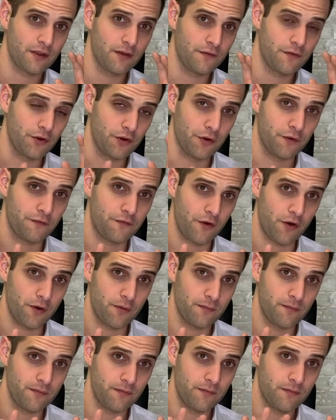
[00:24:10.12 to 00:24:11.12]
for your
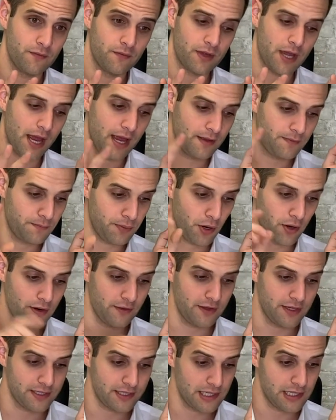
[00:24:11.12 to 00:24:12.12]
firm, okay? Part
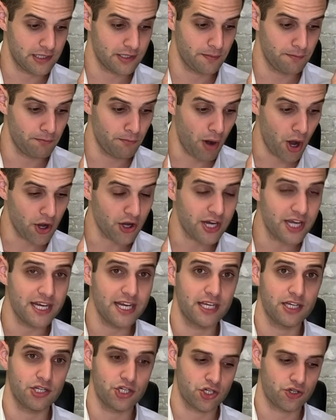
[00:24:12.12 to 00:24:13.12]
of this is
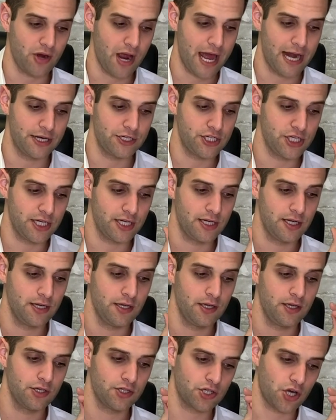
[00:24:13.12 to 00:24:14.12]
marketing strategy.
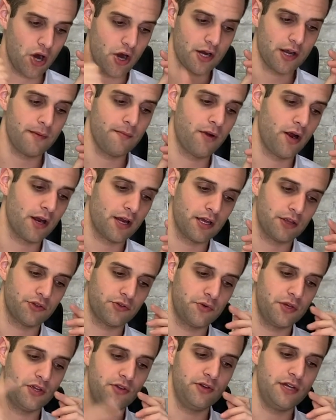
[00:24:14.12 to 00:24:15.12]
Target market,
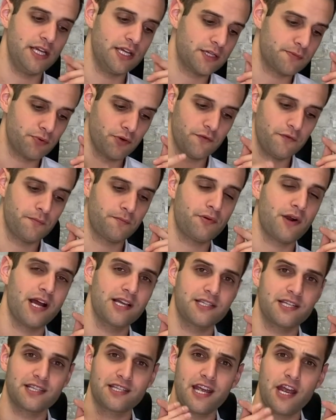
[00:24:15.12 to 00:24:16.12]
three uniques, proven
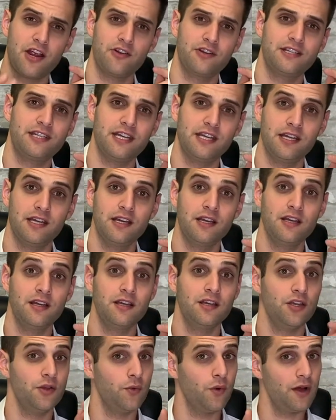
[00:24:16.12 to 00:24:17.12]
process, guarantee.
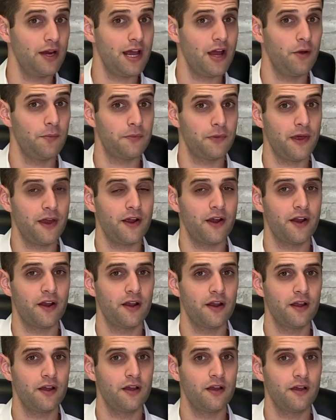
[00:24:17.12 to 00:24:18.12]
You want help there,
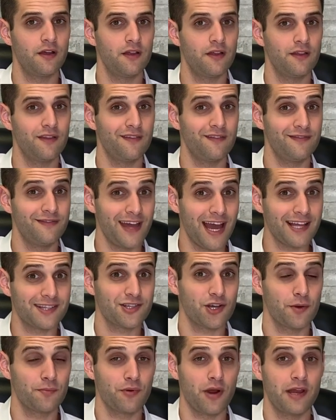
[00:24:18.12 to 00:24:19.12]

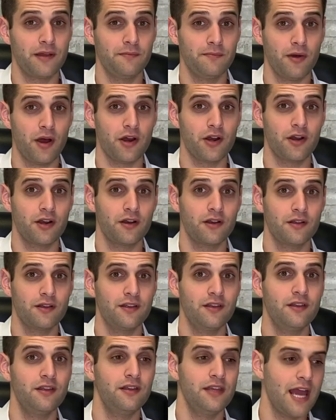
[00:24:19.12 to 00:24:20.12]
that's our bread and butter.
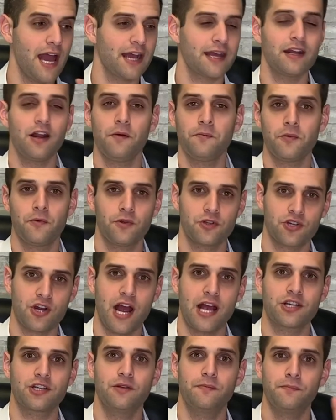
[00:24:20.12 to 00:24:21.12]
Yeah, I can help you with
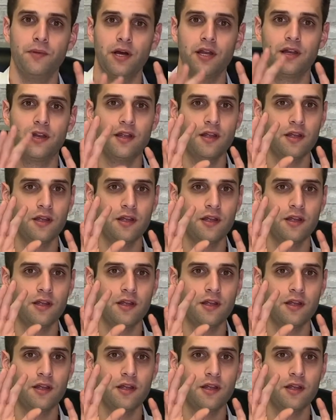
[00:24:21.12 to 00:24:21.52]
Traction, but